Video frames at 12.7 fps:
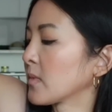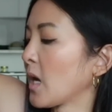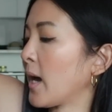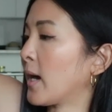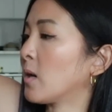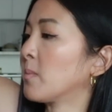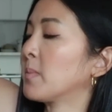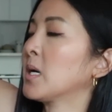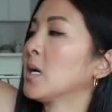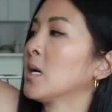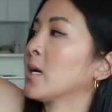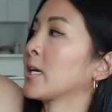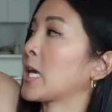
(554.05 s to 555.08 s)
Um,
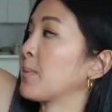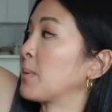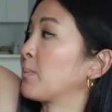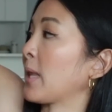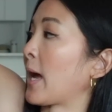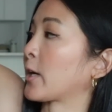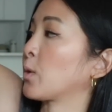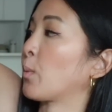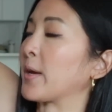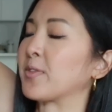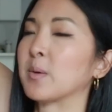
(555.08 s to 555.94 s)
came in black and white.